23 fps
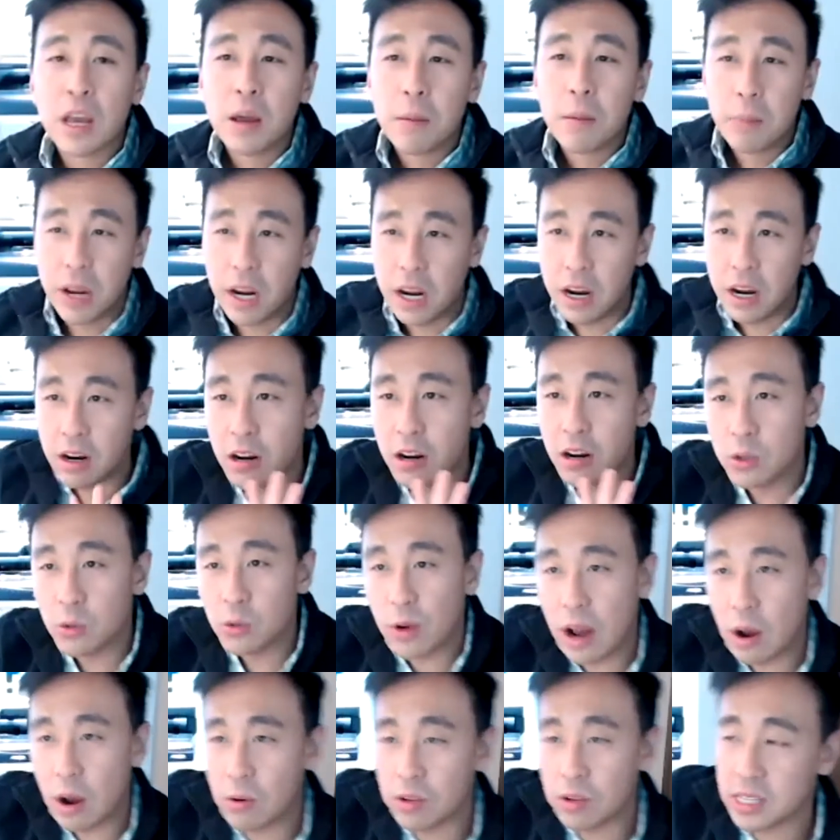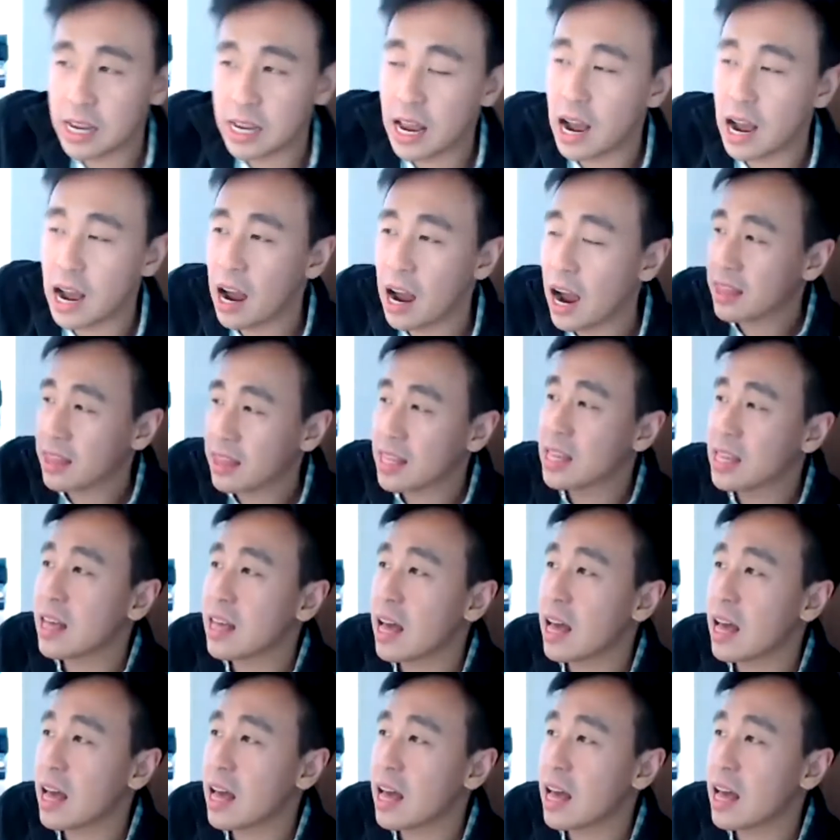But here's what I would say. I think